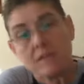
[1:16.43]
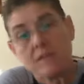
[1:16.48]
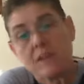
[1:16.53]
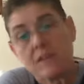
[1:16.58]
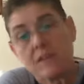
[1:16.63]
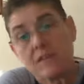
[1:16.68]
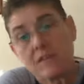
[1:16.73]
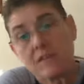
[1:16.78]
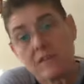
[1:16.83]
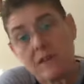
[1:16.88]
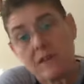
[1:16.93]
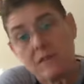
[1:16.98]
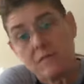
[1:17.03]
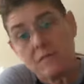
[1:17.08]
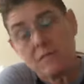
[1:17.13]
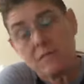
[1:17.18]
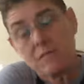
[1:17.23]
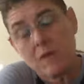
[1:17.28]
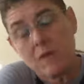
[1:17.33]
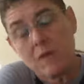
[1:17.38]
Yes, I
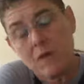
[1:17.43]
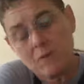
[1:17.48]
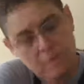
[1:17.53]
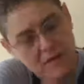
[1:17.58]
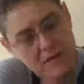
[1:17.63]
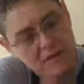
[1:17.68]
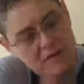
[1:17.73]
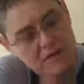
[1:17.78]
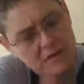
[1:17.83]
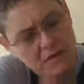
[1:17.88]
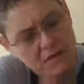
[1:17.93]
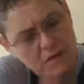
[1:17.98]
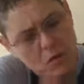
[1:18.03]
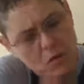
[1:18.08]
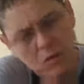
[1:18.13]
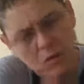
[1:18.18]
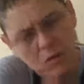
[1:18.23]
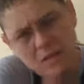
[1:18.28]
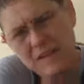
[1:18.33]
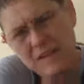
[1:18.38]
basically
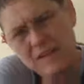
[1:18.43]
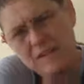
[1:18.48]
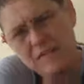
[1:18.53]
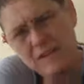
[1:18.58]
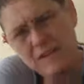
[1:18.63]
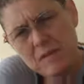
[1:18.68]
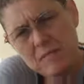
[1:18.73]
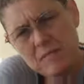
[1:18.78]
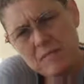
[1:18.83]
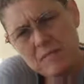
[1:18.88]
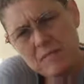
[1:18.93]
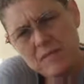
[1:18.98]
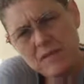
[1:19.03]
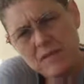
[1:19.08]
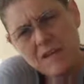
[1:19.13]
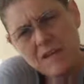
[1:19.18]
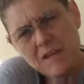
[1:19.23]
only date femmes.